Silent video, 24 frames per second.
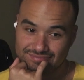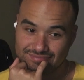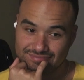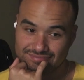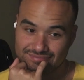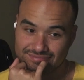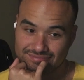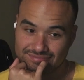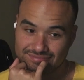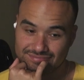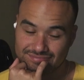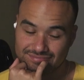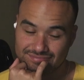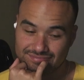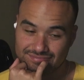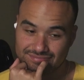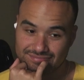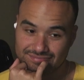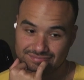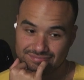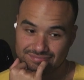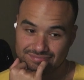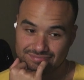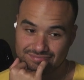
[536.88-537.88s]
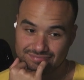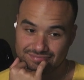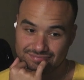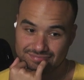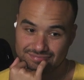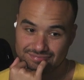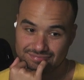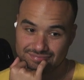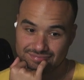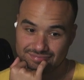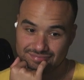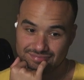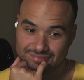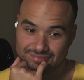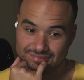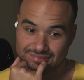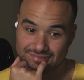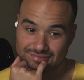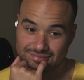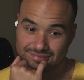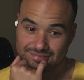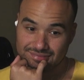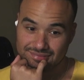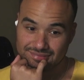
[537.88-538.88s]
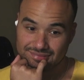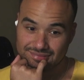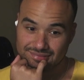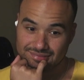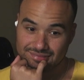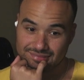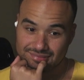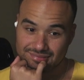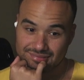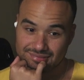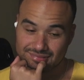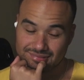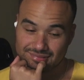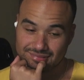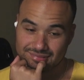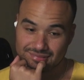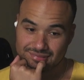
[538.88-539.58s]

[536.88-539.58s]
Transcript: [no speech]